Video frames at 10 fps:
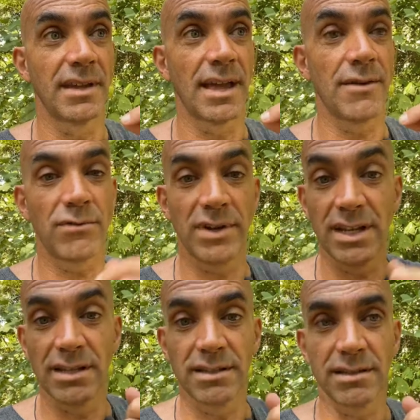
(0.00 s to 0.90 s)

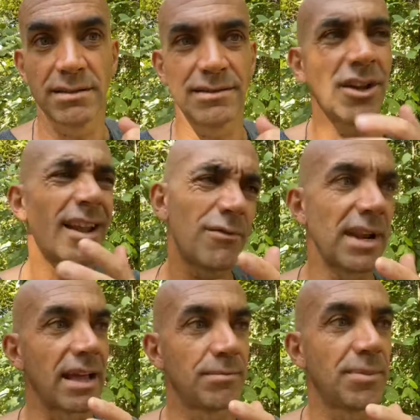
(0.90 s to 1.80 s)
every, not every
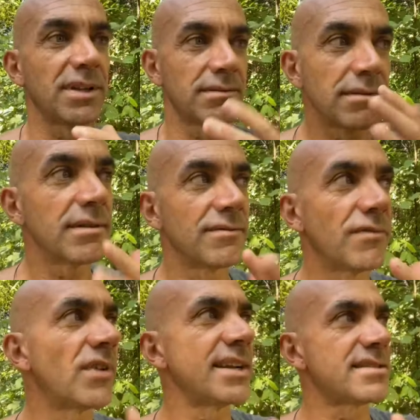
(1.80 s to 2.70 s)
night, but
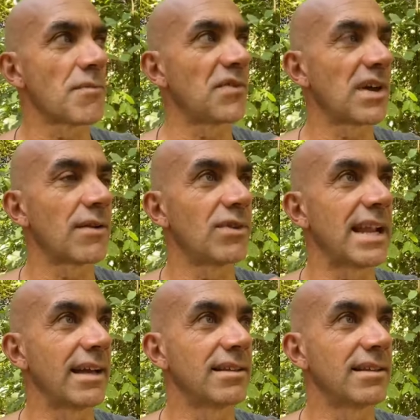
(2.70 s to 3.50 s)
there is something every night.